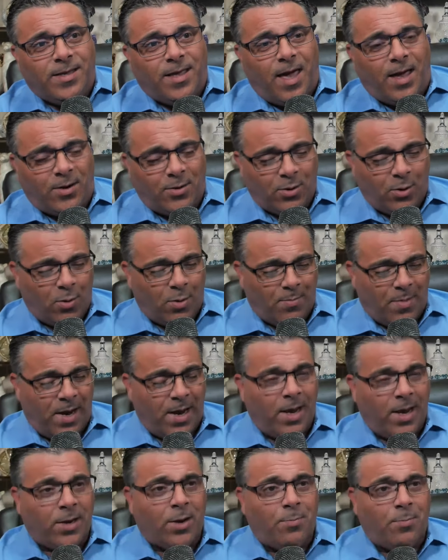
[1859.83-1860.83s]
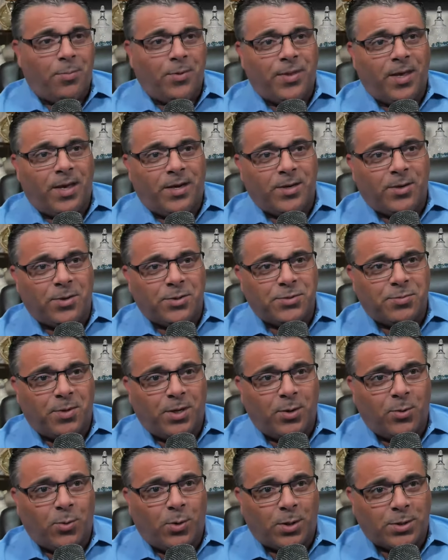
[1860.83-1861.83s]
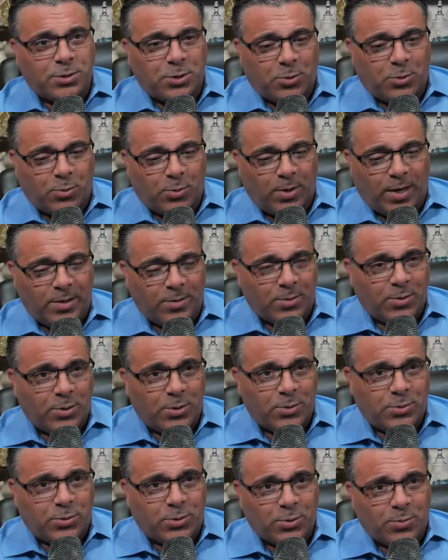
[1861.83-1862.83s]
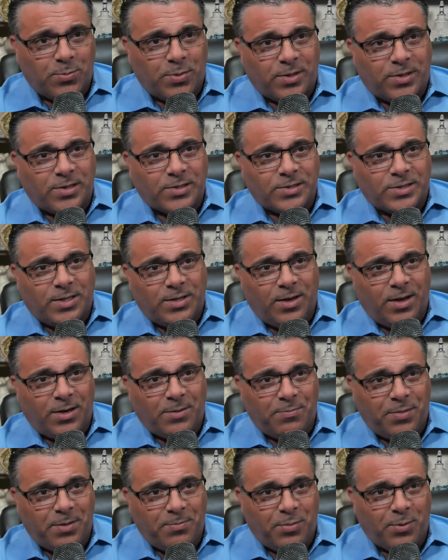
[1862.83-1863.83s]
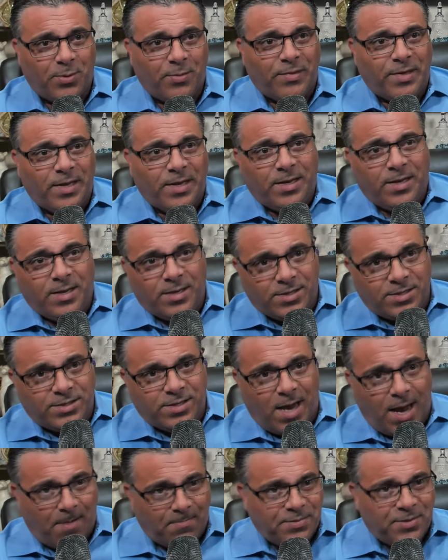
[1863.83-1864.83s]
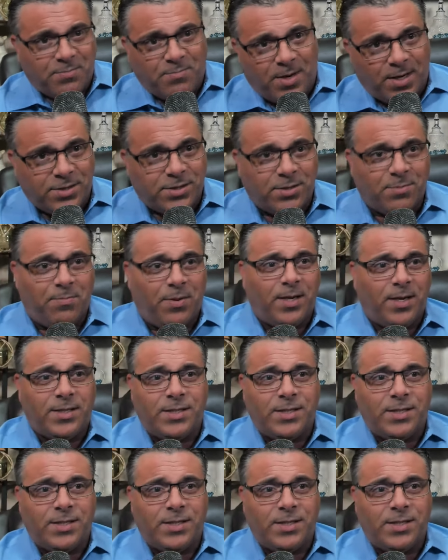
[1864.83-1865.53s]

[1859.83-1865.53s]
I don't know what my hangup with that is, but it works great on YouTube because a lot of people snaps and makes them pay